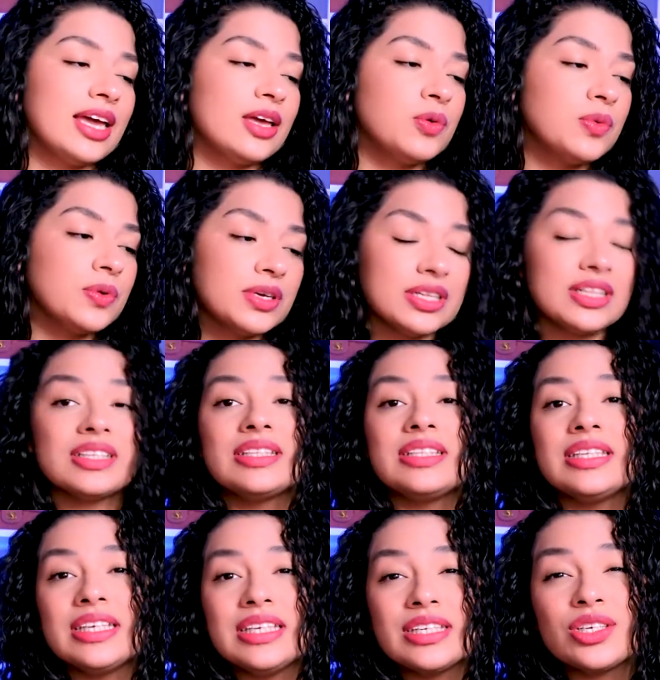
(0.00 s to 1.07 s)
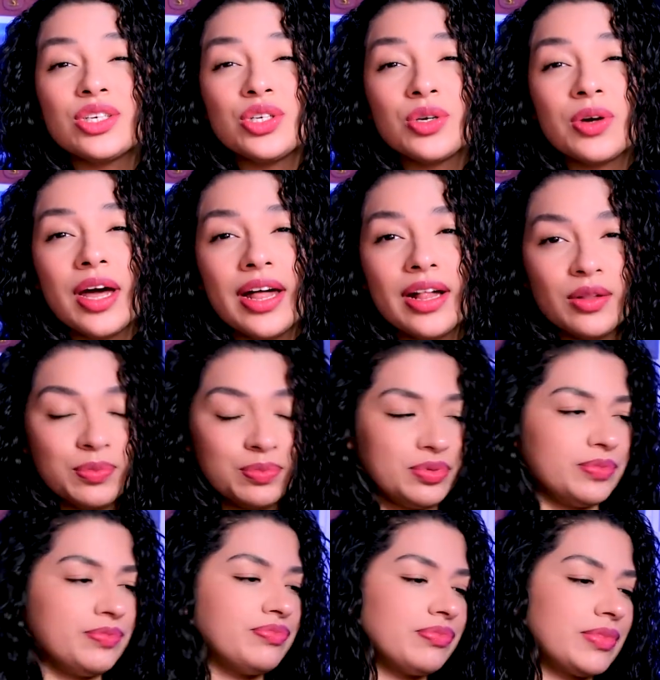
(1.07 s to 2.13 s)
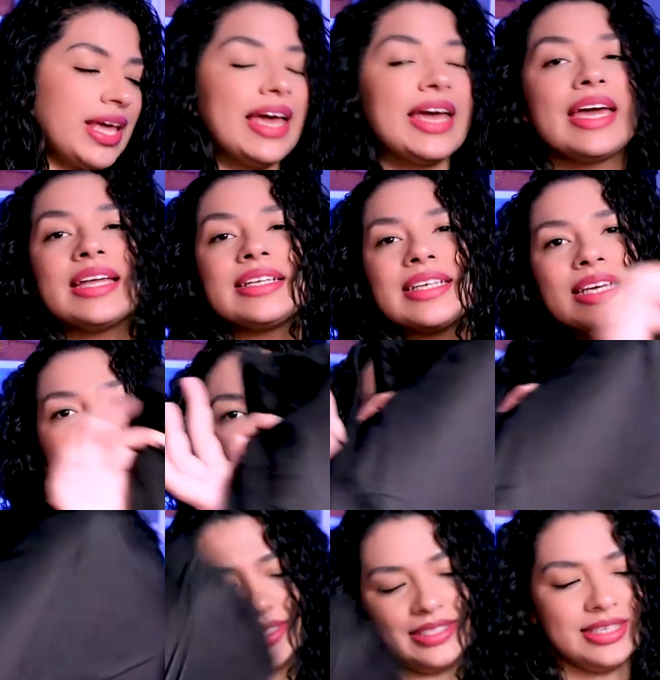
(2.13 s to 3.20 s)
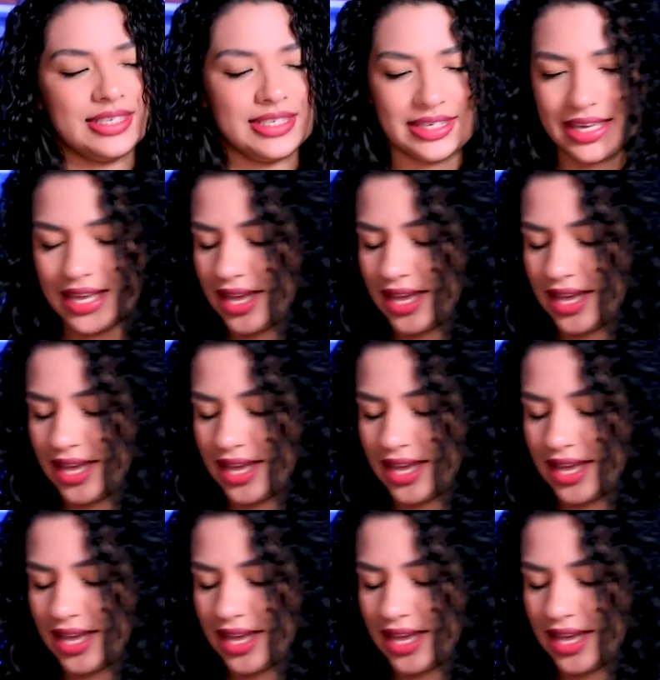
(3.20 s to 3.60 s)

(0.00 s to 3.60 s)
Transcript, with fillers: I will need your help. And it didn't